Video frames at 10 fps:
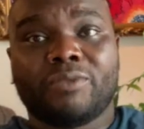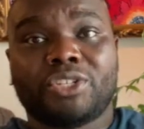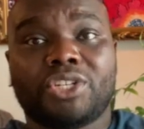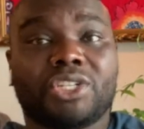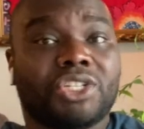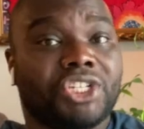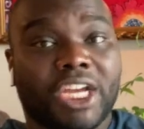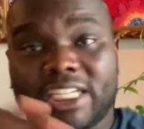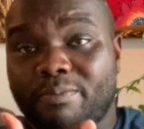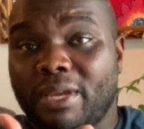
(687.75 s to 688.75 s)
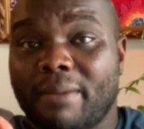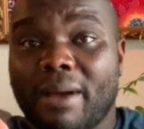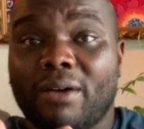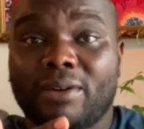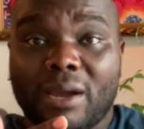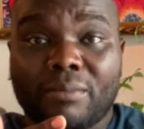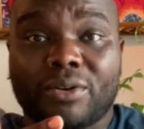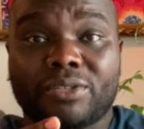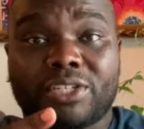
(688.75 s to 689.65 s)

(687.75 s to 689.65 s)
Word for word: shouldn't just be about numbers.